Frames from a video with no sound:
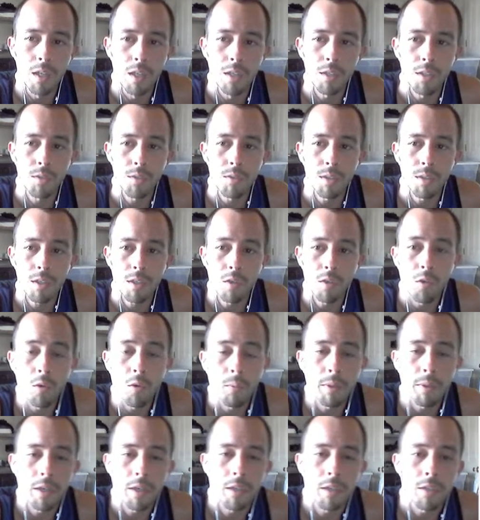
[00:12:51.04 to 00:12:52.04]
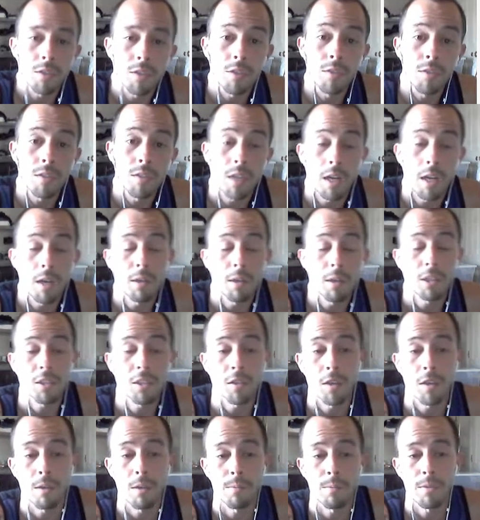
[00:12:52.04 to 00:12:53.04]
This was a cool pair of shoes. I
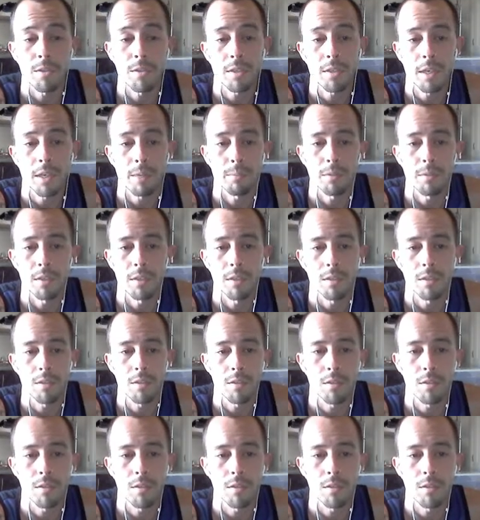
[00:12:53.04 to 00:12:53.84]
actually almost kept these